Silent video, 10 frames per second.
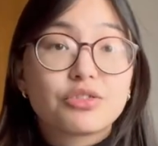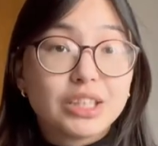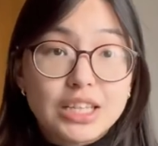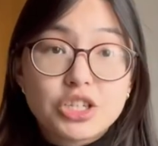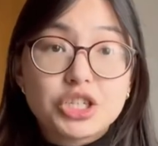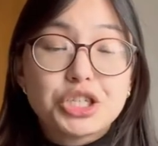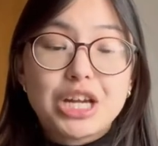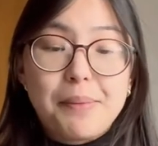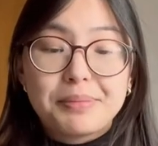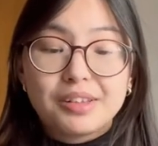
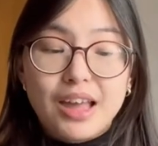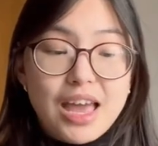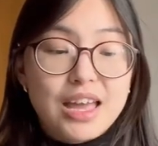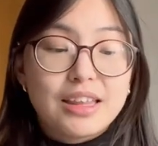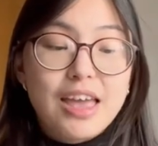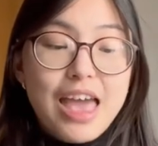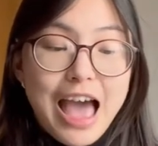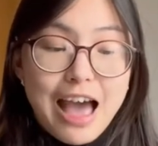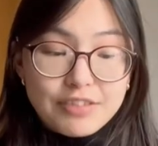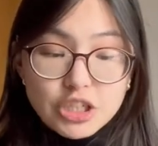relationships, and
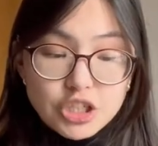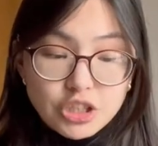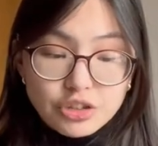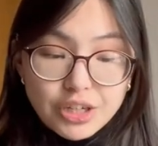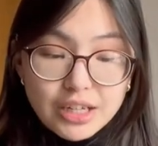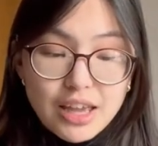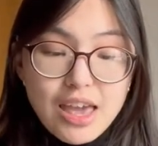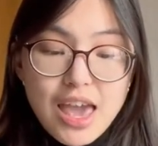having children.